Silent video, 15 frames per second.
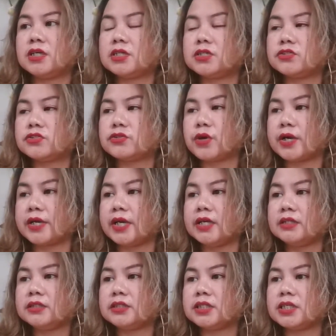So
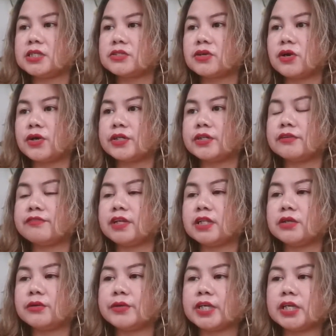again, these are the
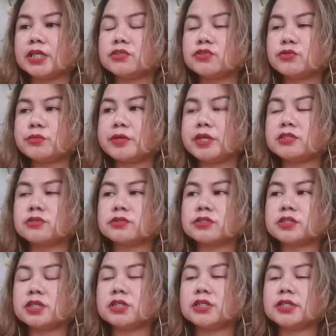following instruments
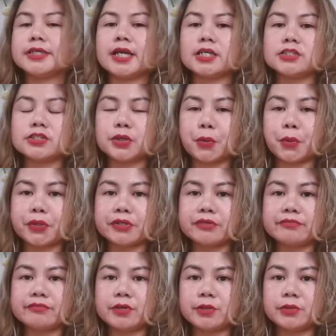considered as the
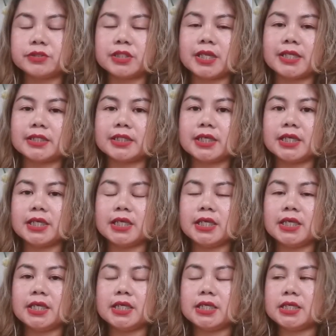chordophone
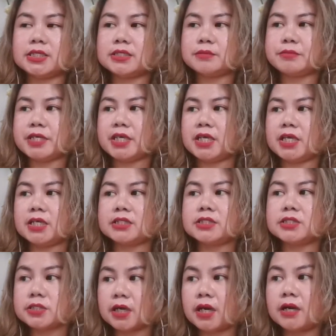that is being
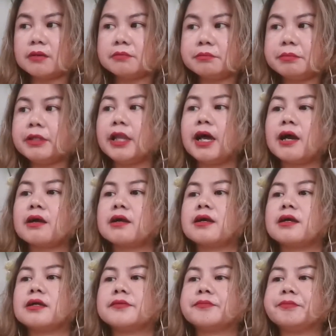strum, pluck.
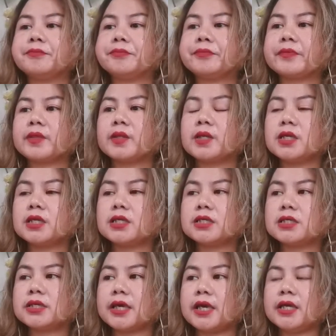
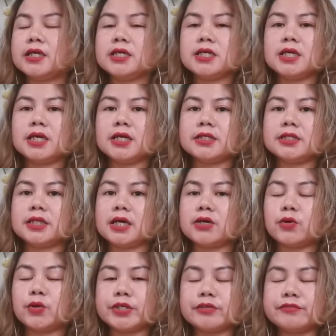Okay, the
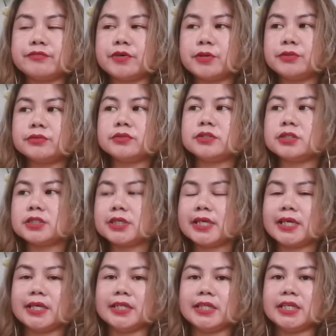chordophone
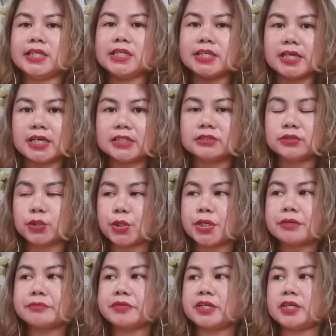in Indian
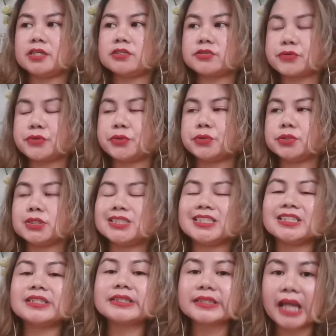term is called
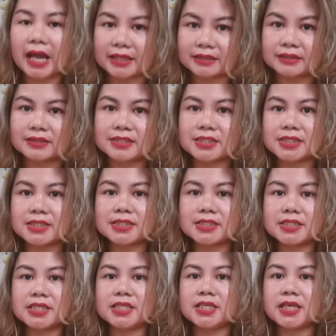tat,
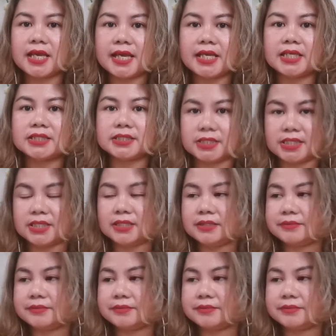T-A-T.